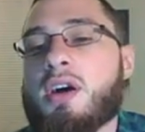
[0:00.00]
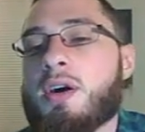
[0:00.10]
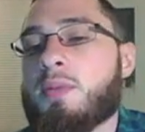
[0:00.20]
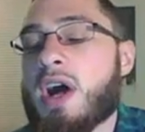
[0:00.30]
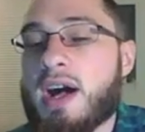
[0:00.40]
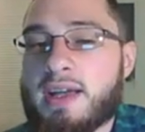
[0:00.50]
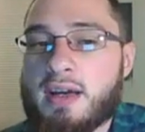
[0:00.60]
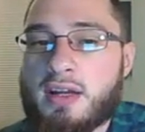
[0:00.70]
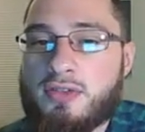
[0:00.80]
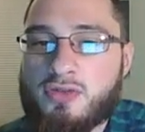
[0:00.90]
um,
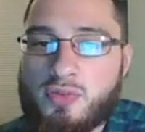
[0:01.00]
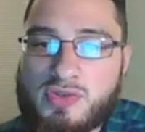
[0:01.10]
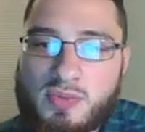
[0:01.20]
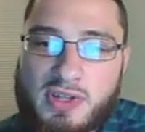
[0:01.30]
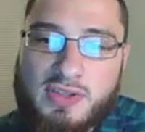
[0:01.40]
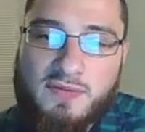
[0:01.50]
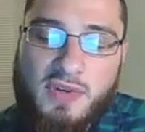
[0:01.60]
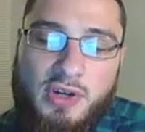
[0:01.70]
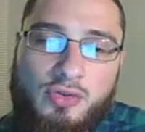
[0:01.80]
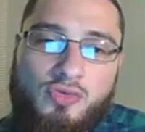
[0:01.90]
ions, which plays
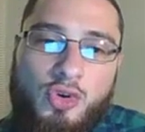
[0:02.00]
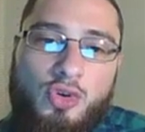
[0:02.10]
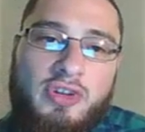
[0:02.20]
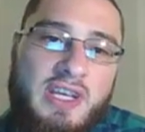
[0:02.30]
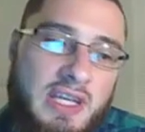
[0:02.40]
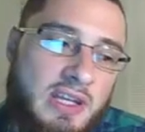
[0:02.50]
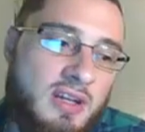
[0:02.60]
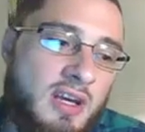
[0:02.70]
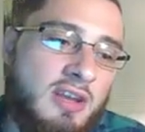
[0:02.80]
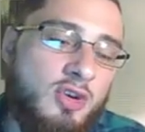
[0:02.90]
a vital role
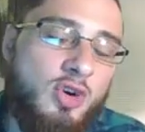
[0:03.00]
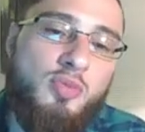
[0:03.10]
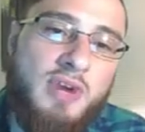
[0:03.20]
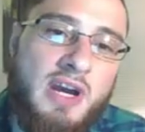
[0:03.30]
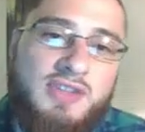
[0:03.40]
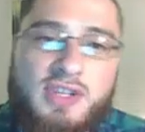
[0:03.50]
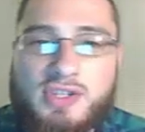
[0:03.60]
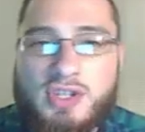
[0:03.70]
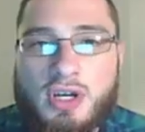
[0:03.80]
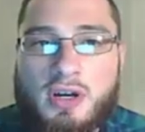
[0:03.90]
in the whole
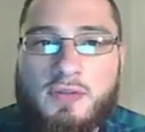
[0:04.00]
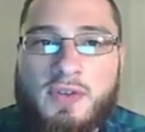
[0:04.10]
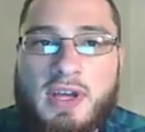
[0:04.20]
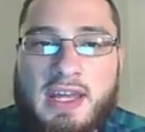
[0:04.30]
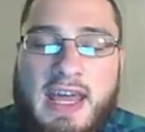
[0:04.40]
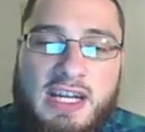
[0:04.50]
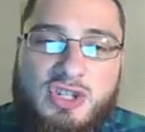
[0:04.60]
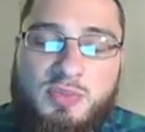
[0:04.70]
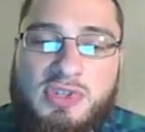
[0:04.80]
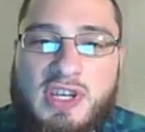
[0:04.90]
process of an
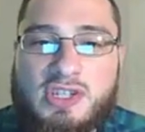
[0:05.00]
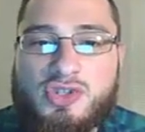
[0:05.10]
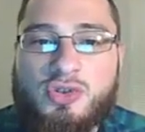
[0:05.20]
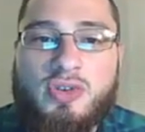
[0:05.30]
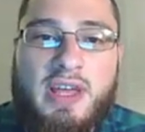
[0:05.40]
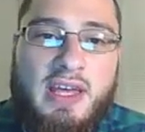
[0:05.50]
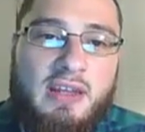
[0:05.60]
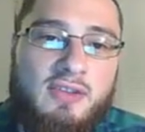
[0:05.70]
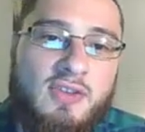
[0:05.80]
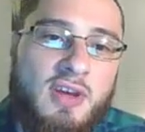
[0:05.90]
action potential
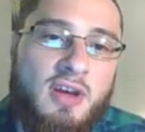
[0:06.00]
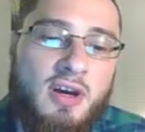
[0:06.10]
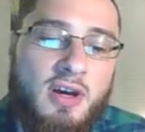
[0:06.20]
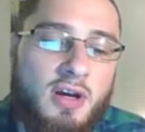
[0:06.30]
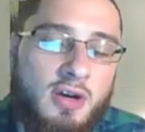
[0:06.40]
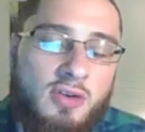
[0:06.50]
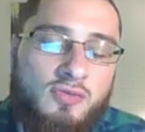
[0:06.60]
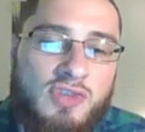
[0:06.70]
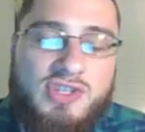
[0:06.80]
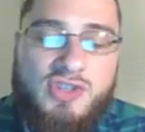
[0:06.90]
and
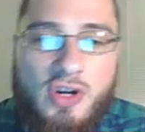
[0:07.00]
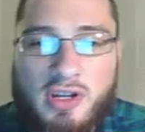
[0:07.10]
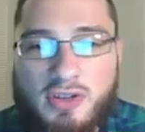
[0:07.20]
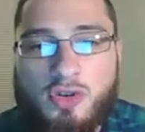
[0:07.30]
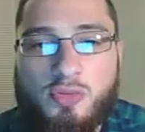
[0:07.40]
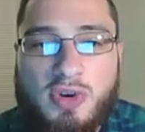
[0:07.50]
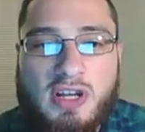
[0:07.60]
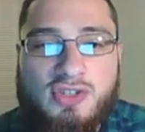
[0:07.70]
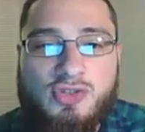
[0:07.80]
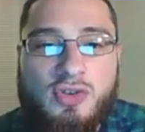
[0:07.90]
uh, restarting the whole
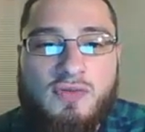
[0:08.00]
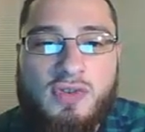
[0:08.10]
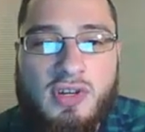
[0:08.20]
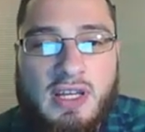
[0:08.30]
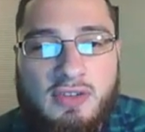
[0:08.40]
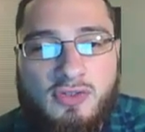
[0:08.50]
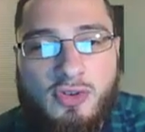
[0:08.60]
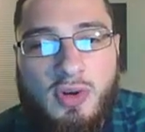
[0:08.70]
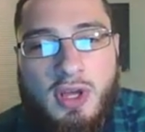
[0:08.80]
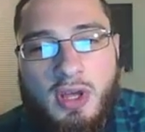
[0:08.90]
process over again.
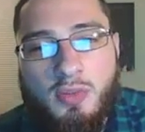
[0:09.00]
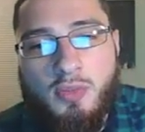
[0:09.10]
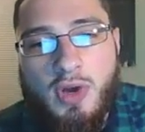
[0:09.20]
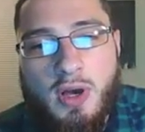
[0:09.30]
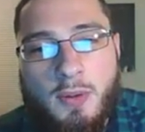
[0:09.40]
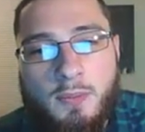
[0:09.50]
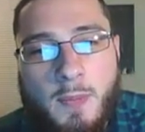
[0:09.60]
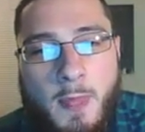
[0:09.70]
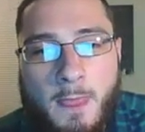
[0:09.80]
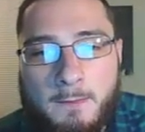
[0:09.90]
So
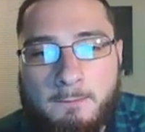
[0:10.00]
um,